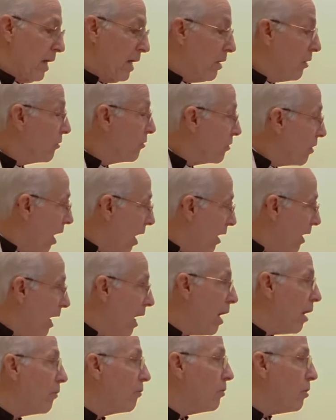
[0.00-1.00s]
He is not
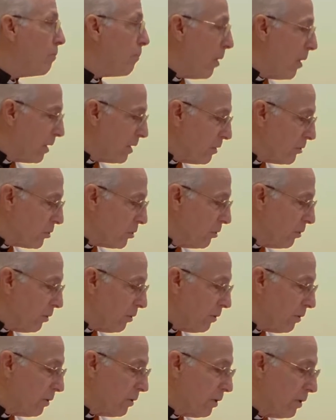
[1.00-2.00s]
out to punish
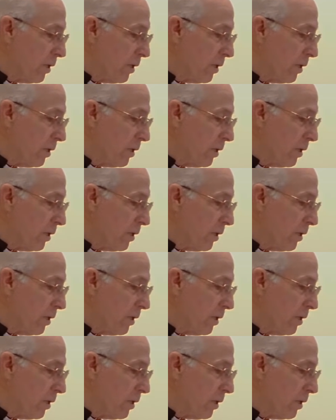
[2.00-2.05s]
you.